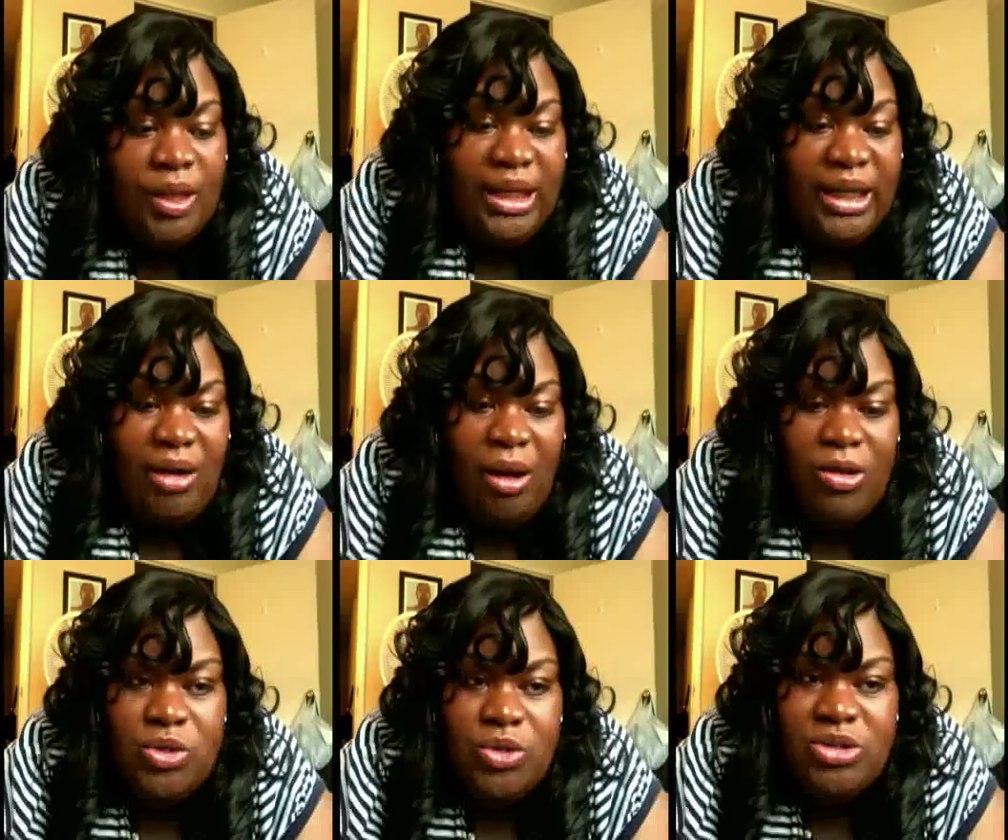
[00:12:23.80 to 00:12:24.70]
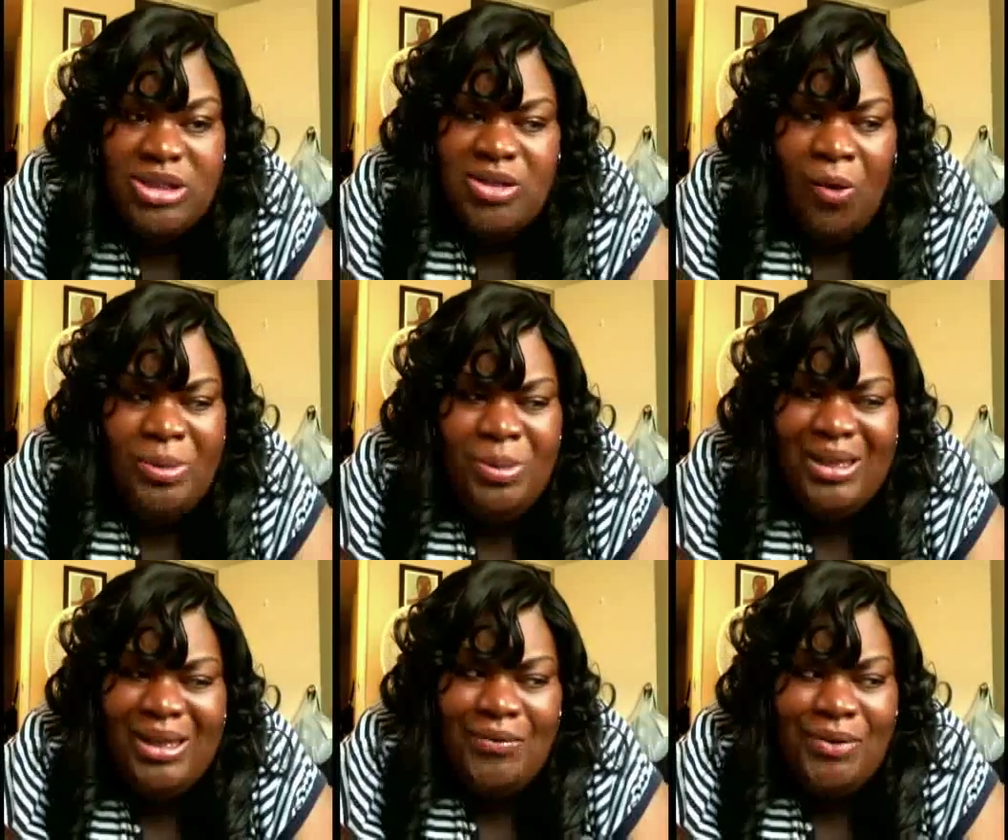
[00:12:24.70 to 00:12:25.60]
And also just don't be
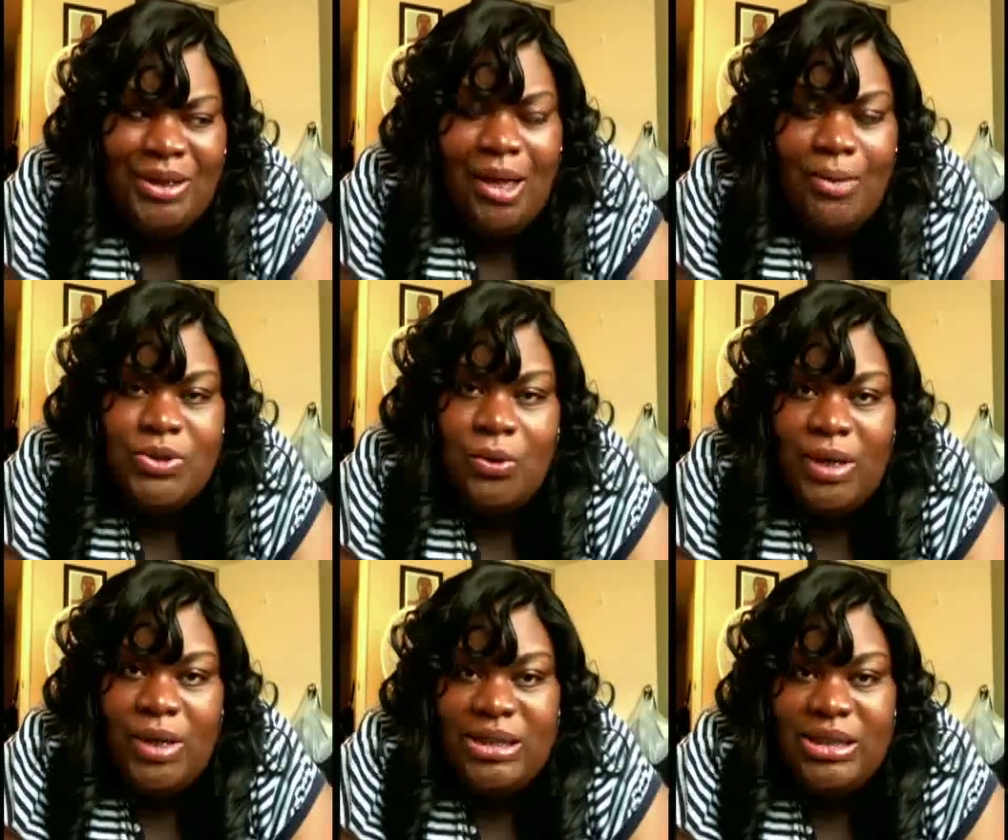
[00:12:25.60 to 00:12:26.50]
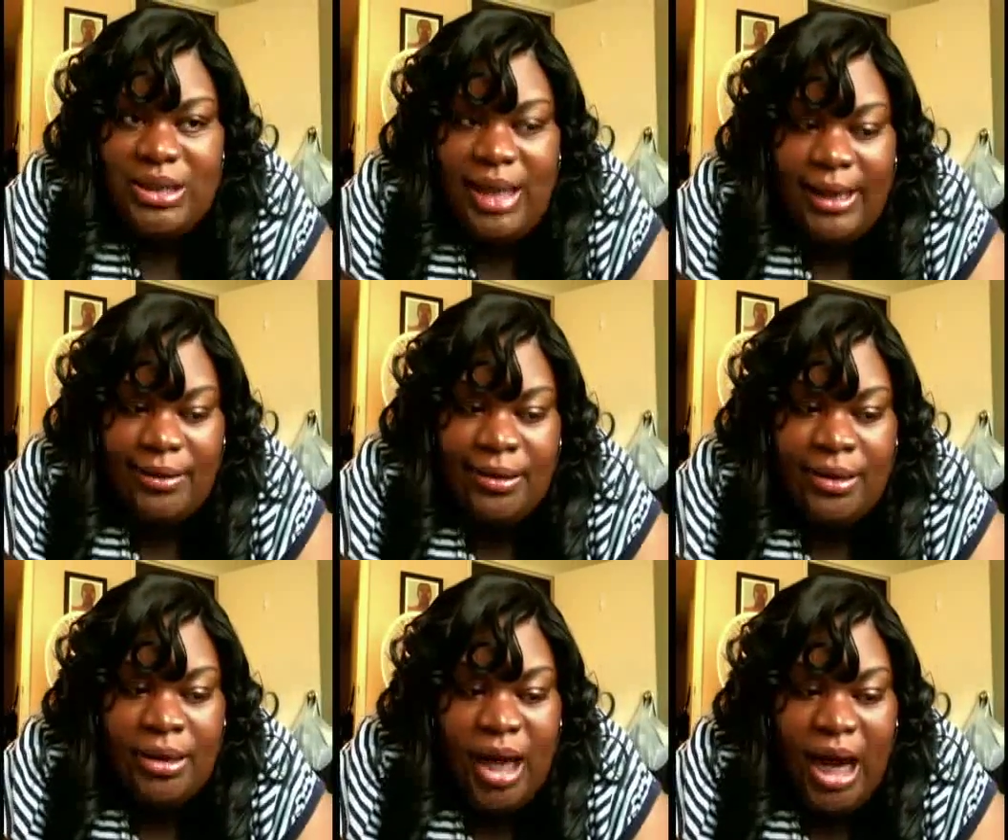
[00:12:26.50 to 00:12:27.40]
giving it up so easily. Like,
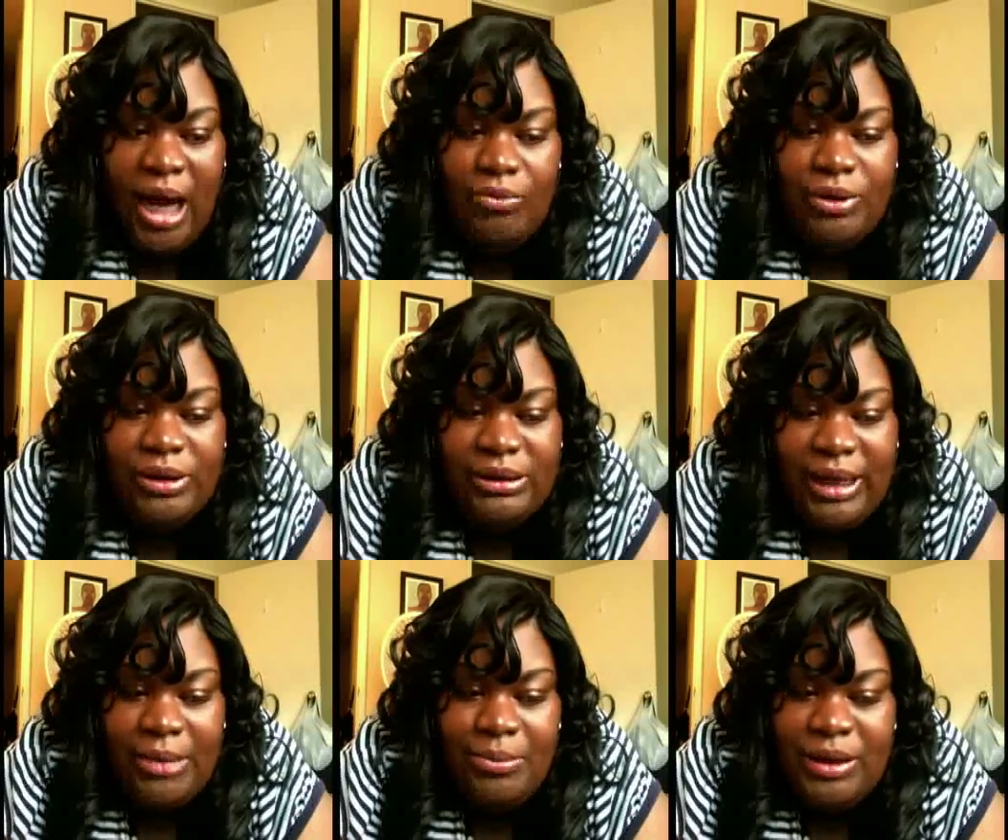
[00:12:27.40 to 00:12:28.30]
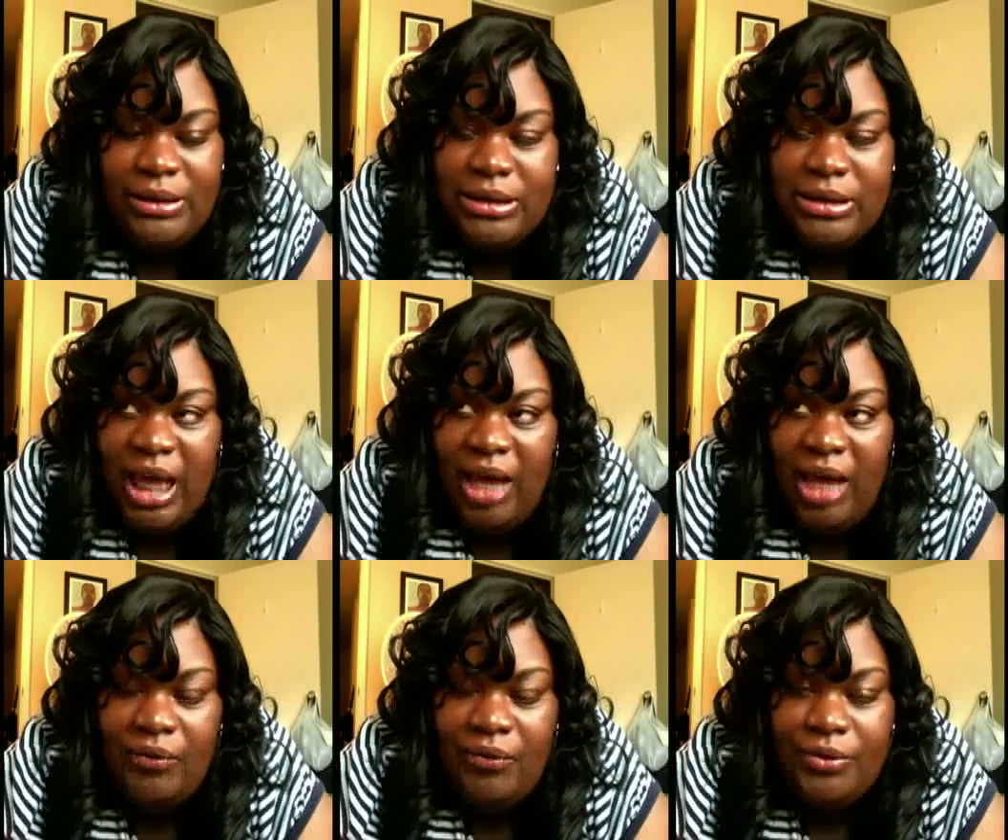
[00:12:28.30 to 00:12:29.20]
I really think men just have
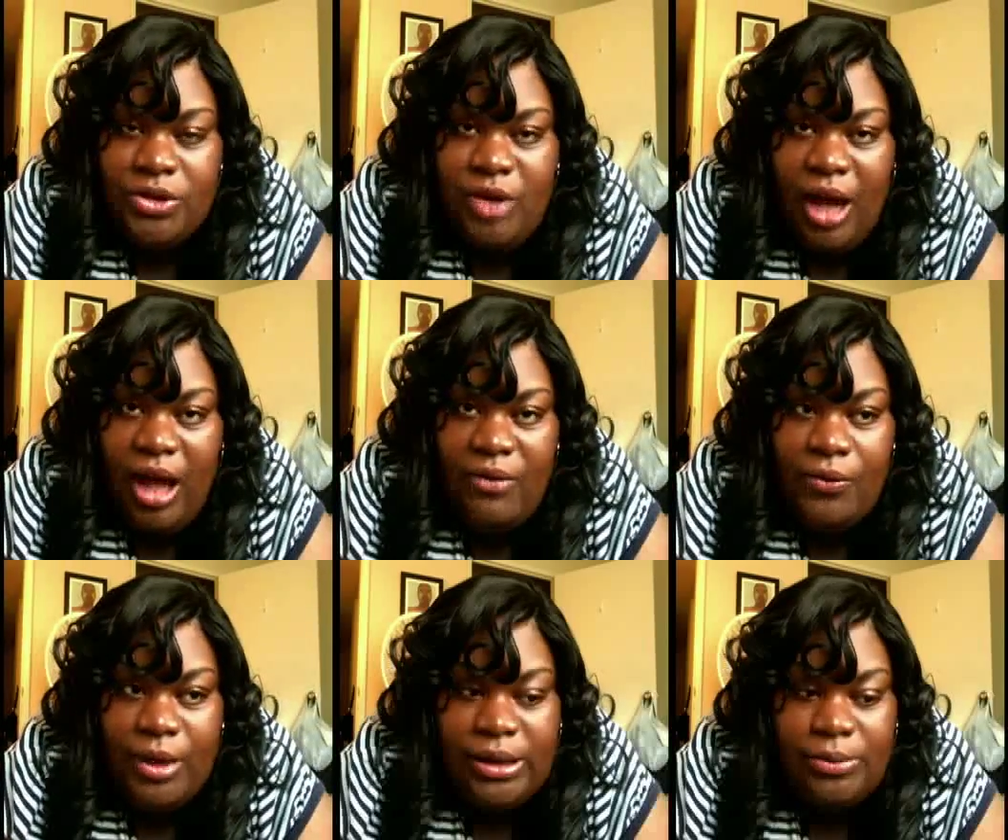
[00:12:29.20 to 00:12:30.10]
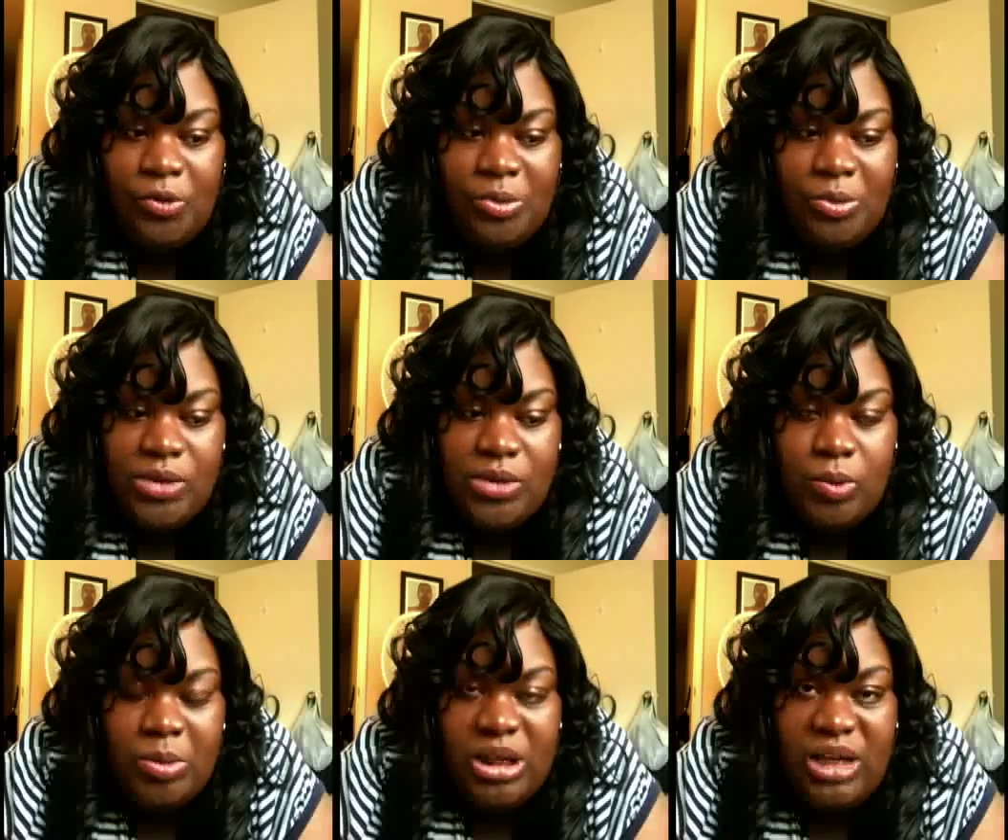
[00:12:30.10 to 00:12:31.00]
nothing to strive for anymore because
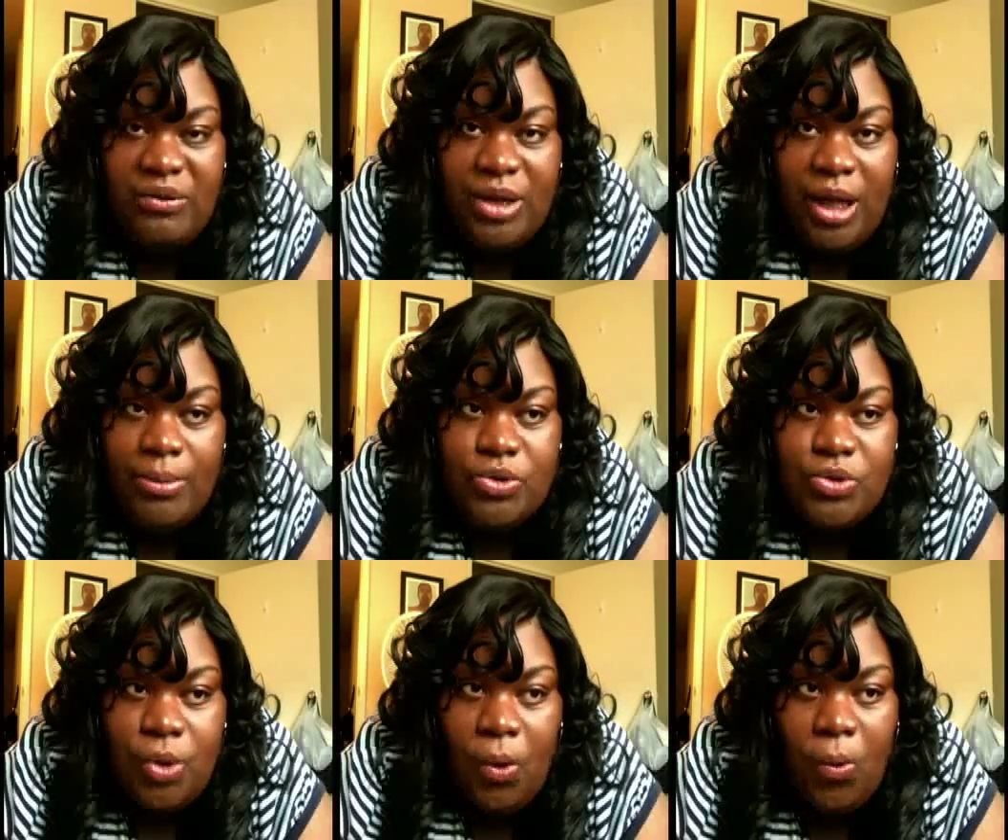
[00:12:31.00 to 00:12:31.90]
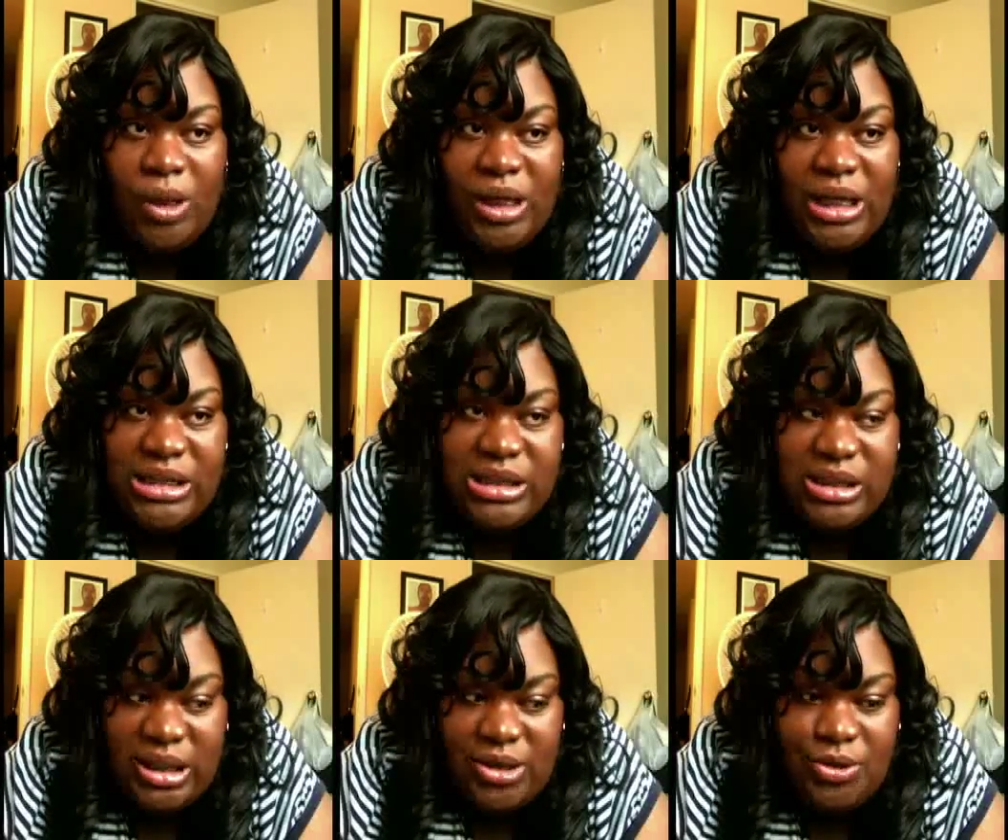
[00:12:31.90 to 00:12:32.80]
women give it up so
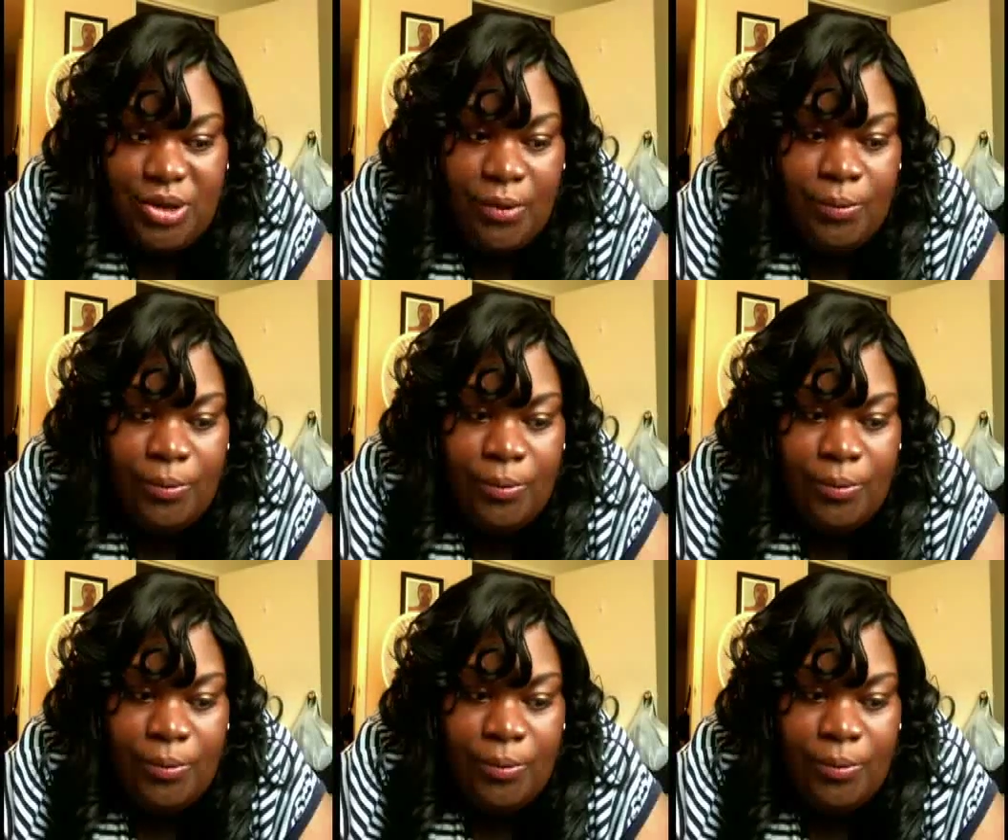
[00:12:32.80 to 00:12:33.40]
easily, you know?